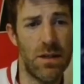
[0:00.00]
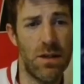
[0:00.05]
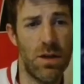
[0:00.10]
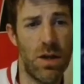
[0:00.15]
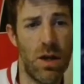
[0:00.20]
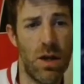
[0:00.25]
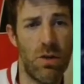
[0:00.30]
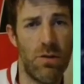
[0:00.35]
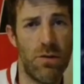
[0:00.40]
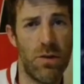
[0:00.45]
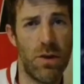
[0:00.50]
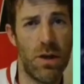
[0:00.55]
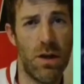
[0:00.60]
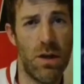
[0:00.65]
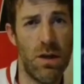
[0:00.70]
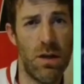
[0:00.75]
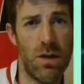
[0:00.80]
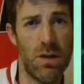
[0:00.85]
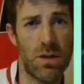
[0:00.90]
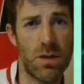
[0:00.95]
and over the
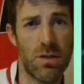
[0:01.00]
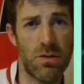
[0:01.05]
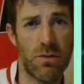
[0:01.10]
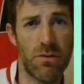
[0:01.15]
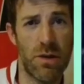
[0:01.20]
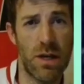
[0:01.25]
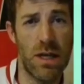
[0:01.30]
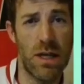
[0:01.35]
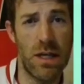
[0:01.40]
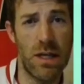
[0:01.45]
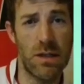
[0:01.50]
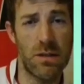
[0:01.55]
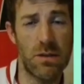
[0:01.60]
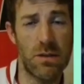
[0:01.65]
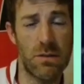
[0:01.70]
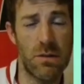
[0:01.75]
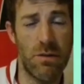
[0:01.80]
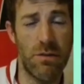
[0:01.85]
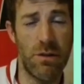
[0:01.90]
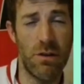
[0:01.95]
last 3 years,
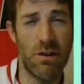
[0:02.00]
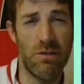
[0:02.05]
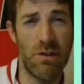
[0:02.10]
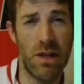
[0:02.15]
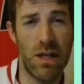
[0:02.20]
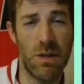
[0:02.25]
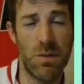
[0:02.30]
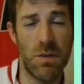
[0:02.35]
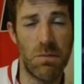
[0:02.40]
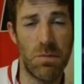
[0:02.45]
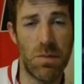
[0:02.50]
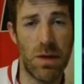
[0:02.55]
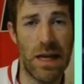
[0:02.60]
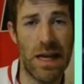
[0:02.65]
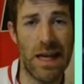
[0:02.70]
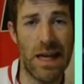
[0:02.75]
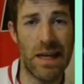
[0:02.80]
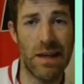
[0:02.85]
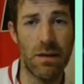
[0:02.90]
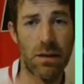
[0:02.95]
because I've only really been
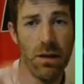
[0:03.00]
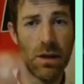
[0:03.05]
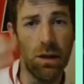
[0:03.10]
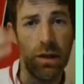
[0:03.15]
playing